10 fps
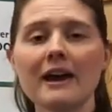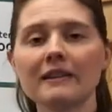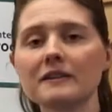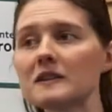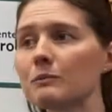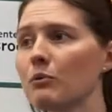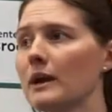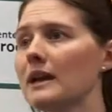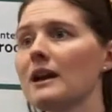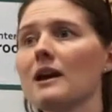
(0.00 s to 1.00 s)
At this
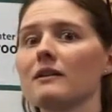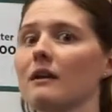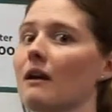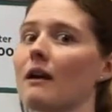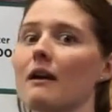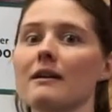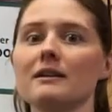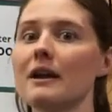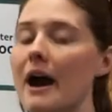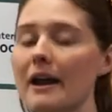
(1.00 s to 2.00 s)
point, they're
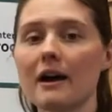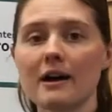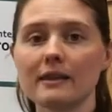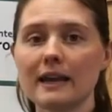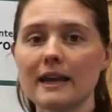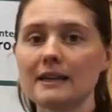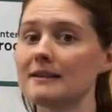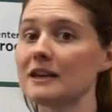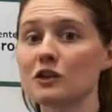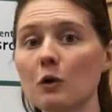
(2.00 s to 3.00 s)
not on land.
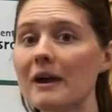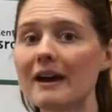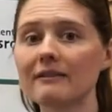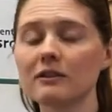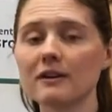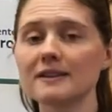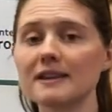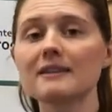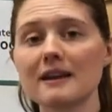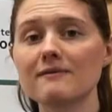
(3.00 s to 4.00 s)
They don't have lungs
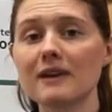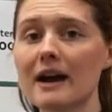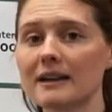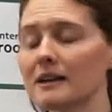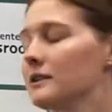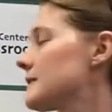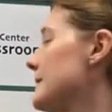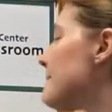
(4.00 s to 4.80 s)
yet. They've got gills.